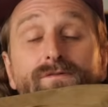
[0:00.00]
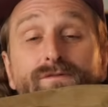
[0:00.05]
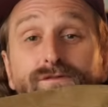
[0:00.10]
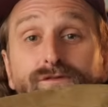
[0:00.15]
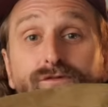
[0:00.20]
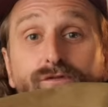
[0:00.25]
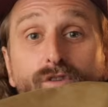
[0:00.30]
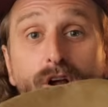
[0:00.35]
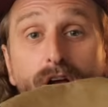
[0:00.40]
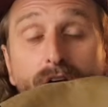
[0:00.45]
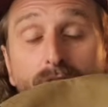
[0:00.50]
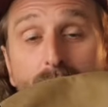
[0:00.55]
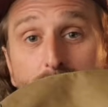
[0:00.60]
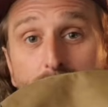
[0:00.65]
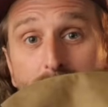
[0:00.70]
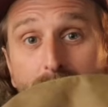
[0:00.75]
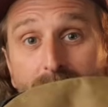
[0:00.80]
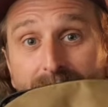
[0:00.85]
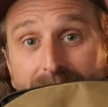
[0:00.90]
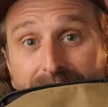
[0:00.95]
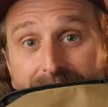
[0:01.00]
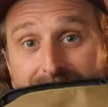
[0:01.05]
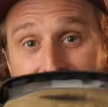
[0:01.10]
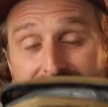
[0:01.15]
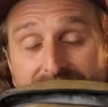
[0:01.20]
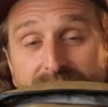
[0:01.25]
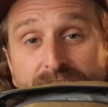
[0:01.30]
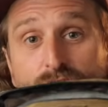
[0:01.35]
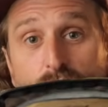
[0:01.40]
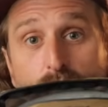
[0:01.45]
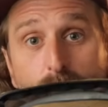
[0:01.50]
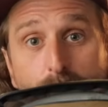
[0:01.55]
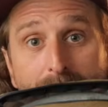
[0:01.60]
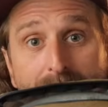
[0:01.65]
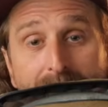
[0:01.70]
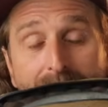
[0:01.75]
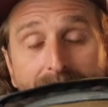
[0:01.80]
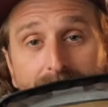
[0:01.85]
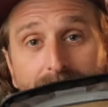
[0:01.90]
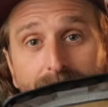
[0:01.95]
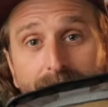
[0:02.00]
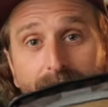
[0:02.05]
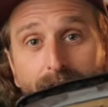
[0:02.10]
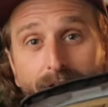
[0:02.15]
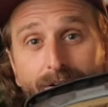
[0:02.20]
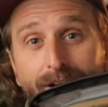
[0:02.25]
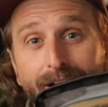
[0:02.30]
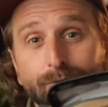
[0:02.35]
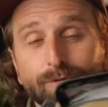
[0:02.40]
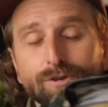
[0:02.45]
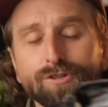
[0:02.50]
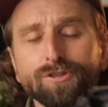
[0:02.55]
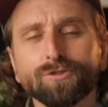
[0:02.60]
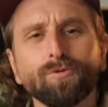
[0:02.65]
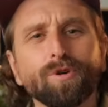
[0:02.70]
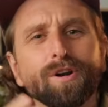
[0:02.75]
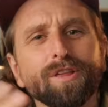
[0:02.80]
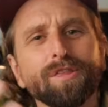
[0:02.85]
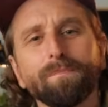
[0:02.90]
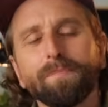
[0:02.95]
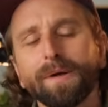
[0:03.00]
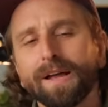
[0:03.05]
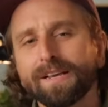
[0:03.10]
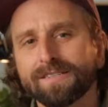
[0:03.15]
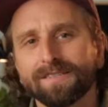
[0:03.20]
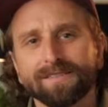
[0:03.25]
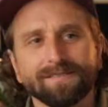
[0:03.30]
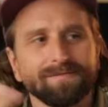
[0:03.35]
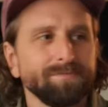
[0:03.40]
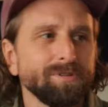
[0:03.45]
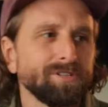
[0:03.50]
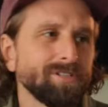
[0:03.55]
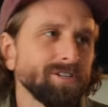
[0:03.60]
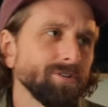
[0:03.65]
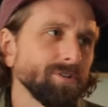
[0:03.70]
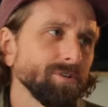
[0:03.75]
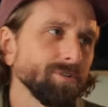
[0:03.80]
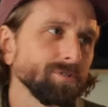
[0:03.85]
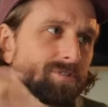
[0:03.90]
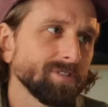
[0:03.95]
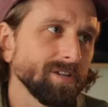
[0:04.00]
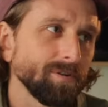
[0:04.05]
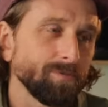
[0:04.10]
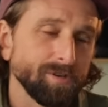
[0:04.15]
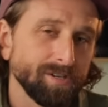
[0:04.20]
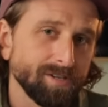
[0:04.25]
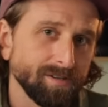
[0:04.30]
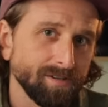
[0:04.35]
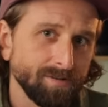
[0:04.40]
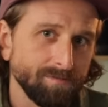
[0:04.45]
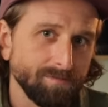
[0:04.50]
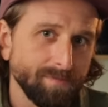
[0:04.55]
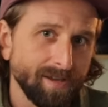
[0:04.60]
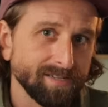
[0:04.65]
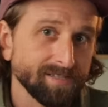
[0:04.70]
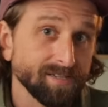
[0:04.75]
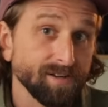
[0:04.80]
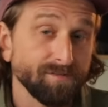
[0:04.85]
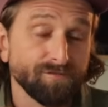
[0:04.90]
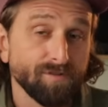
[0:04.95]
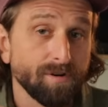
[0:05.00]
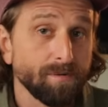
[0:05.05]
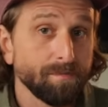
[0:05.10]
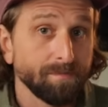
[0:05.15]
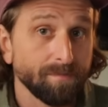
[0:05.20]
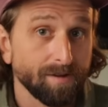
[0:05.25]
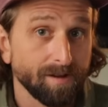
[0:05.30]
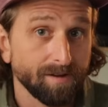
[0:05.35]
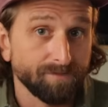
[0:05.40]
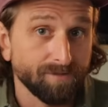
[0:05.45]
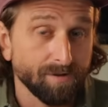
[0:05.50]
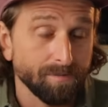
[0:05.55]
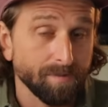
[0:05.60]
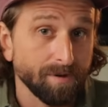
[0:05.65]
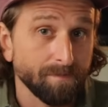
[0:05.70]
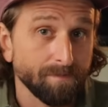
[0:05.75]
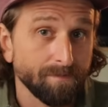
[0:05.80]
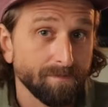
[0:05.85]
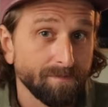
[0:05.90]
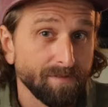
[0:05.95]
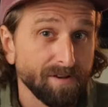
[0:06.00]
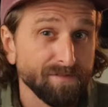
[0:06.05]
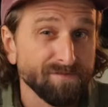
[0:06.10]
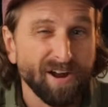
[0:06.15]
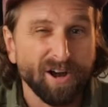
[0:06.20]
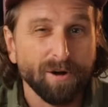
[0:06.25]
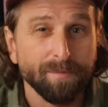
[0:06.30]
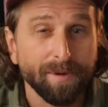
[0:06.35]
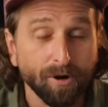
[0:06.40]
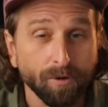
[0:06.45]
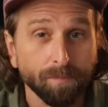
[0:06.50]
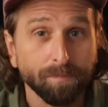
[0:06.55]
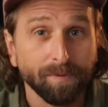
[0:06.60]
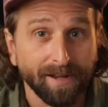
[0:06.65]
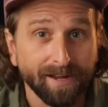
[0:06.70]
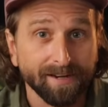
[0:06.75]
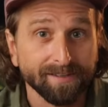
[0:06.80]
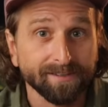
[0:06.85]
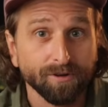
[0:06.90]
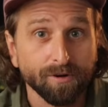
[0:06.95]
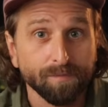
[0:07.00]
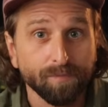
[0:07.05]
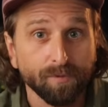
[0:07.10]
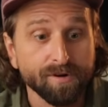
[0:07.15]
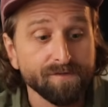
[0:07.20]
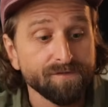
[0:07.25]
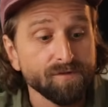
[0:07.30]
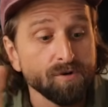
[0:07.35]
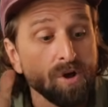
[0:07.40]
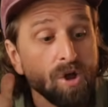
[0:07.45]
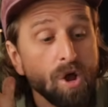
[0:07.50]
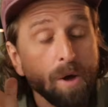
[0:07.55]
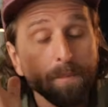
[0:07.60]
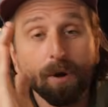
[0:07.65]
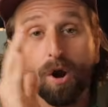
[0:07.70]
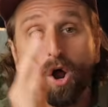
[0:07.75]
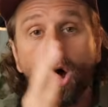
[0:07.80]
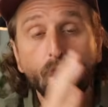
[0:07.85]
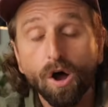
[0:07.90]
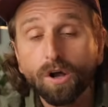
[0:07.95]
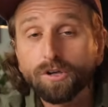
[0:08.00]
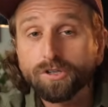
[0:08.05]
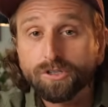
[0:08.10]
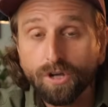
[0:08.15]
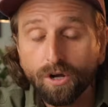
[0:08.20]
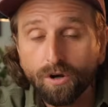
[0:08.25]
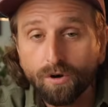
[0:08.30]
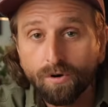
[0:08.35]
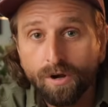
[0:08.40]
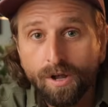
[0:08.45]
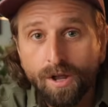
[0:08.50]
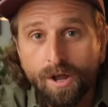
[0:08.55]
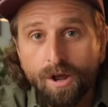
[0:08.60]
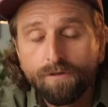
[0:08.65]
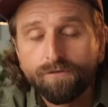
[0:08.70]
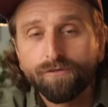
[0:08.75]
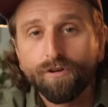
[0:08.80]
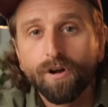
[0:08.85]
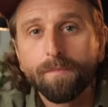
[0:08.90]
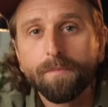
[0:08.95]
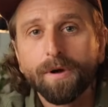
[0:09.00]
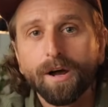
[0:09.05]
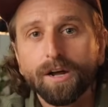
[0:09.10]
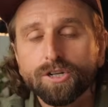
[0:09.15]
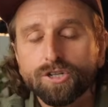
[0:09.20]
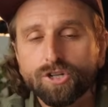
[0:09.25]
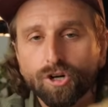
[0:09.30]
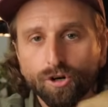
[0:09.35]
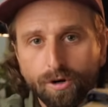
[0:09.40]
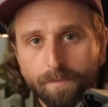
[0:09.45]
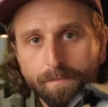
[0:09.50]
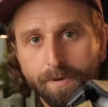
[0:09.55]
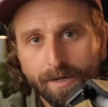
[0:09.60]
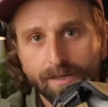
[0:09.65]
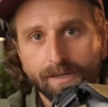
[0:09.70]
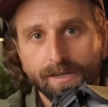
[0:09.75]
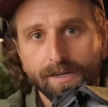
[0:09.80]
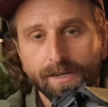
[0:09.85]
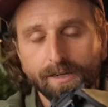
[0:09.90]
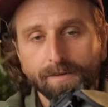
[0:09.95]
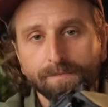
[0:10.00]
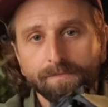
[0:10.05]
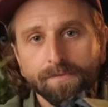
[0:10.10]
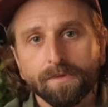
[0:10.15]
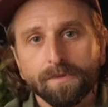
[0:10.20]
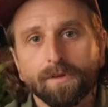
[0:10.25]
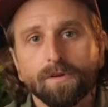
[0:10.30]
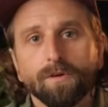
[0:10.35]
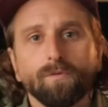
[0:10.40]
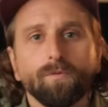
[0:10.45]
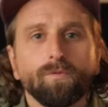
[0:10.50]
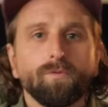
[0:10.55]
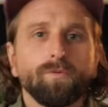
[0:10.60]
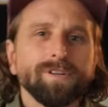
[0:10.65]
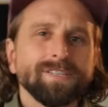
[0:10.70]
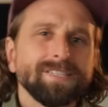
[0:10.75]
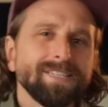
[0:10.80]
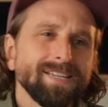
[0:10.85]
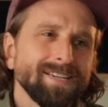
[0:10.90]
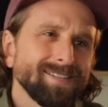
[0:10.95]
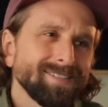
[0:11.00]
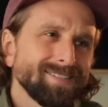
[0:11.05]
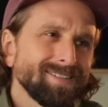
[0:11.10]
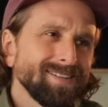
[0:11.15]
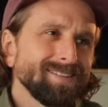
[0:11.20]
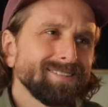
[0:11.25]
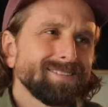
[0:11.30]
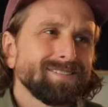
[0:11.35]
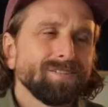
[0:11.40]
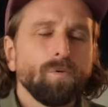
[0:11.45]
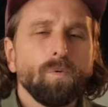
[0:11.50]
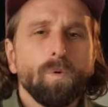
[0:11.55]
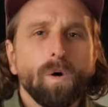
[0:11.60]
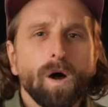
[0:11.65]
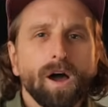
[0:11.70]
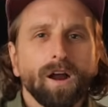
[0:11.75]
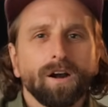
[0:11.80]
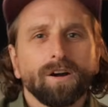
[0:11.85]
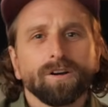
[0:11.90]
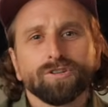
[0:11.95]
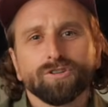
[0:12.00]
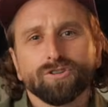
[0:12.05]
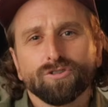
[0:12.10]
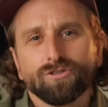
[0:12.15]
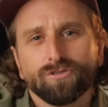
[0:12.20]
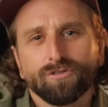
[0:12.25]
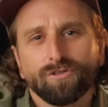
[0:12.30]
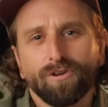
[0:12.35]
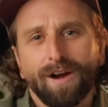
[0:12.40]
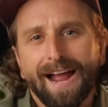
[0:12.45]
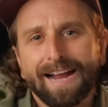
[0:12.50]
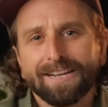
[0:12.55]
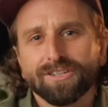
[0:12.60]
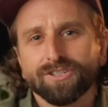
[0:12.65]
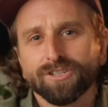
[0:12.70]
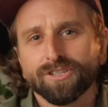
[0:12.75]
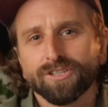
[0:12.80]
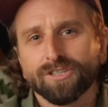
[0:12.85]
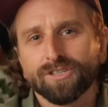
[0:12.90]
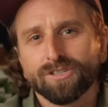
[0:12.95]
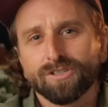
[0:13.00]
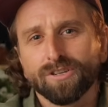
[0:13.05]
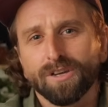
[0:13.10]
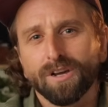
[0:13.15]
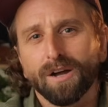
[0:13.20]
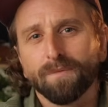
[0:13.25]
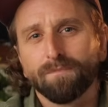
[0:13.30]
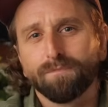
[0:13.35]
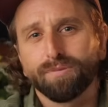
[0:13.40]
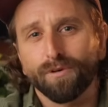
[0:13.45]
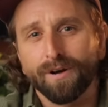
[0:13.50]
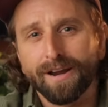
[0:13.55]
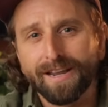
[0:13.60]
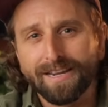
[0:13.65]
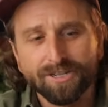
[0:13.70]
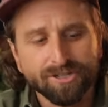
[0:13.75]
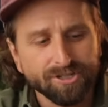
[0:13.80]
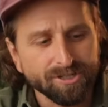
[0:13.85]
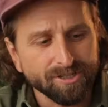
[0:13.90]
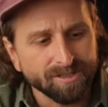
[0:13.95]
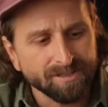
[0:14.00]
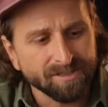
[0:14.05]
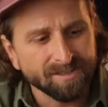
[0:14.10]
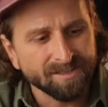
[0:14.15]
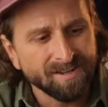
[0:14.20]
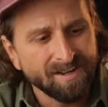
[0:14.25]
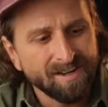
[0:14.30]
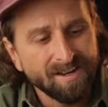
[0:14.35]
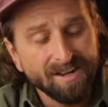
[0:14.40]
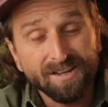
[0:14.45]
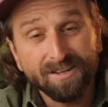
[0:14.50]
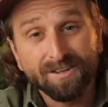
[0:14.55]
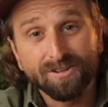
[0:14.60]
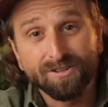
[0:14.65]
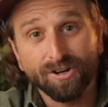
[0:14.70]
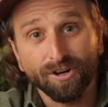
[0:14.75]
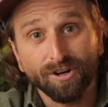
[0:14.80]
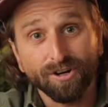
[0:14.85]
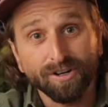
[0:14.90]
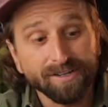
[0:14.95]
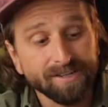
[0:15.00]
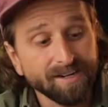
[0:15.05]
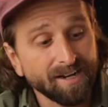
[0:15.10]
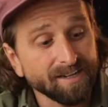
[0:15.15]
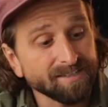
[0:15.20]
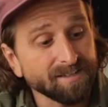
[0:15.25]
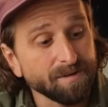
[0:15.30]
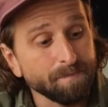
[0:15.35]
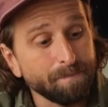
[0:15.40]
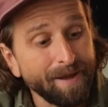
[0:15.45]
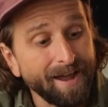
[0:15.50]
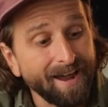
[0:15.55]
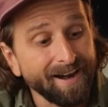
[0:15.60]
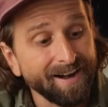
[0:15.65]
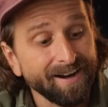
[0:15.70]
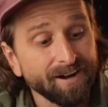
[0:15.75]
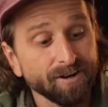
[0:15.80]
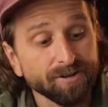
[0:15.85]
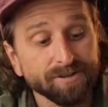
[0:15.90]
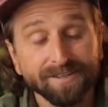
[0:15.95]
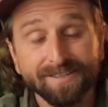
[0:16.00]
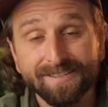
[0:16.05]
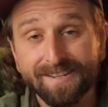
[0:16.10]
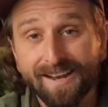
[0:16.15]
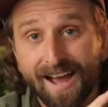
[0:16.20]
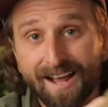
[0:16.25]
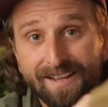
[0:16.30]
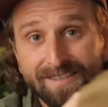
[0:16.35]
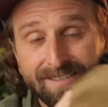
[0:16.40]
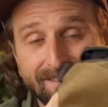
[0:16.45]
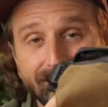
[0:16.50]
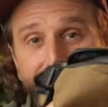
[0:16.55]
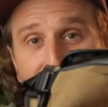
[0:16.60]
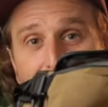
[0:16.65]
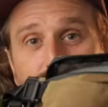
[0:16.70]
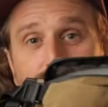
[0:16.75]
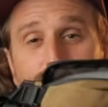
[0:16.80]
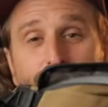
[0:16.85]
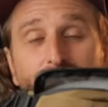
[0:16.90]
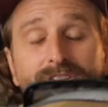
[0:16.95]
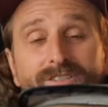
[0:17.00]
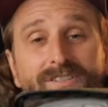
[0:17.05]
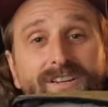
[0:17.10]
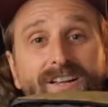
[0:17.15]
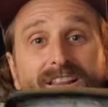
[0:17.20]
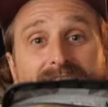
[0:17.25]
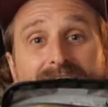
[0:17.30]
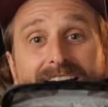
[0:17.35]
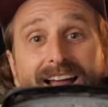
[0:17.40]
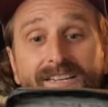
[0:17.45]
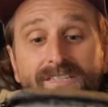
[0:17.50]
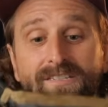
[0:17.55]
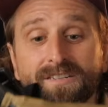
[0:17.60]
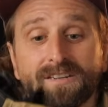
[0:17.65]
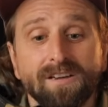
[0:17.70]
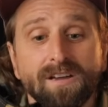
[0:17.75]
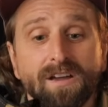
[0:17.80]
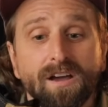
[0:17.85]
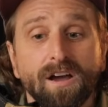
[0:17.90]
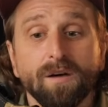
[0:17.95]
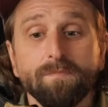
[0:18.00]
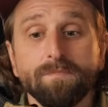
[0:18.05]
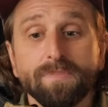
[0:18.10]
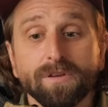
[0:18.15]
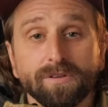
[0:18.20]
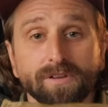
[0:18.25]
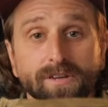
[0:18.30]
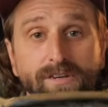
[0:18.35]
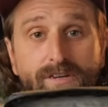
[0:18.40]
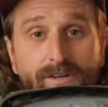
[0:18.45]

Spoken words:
from EcoPack, all right, which is one of the best materials that we can make stuff from a environmental planetary point of view, but also from a durability. Resistant to water, scratches, abrasions, dirt and dust, and pet hair does not stick to it. It's going to last a million